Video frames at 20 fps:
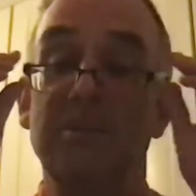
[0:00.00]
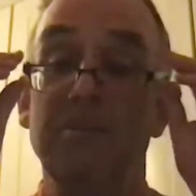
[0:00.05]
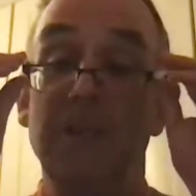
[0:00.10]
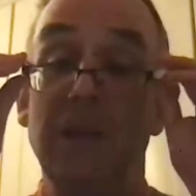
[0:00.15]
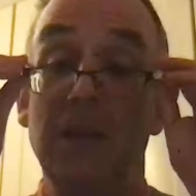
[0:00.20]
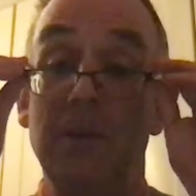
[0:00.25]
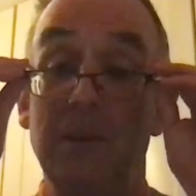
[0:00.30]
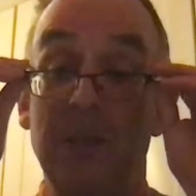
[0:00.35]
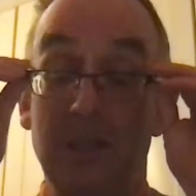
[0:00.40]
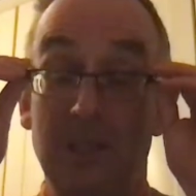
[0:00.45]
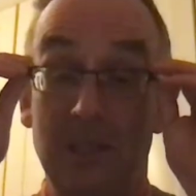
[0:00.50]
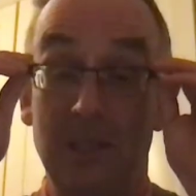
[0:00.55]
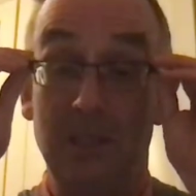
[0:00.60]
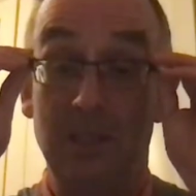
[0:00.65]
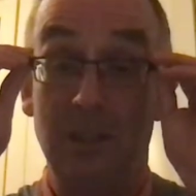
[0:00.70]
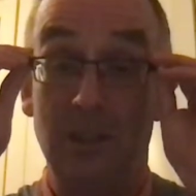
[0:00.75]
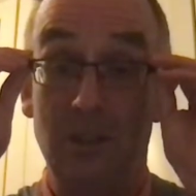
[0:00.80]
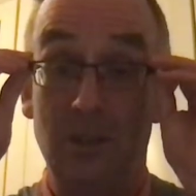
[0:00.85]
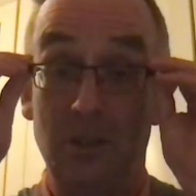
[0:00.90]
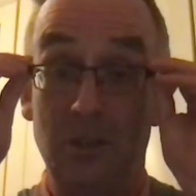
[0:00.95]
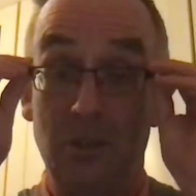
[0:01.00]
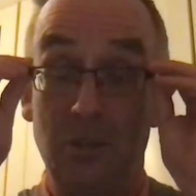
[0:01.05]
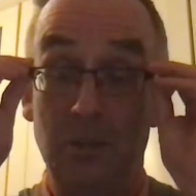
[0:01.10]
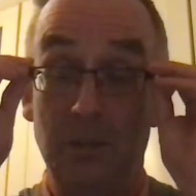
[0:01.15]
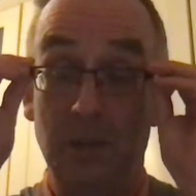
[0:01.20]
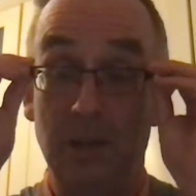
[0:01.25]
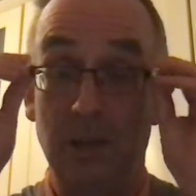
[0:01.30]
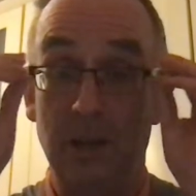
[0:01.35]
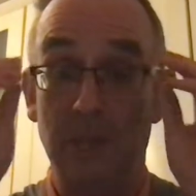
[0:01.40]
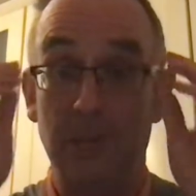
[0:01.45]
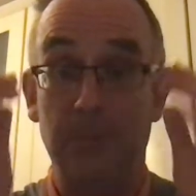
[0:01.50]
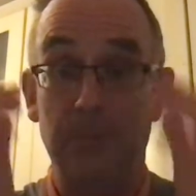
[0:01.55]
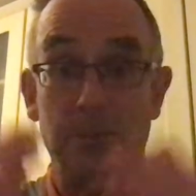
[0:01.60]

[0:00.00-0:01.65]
maybe this is not going to be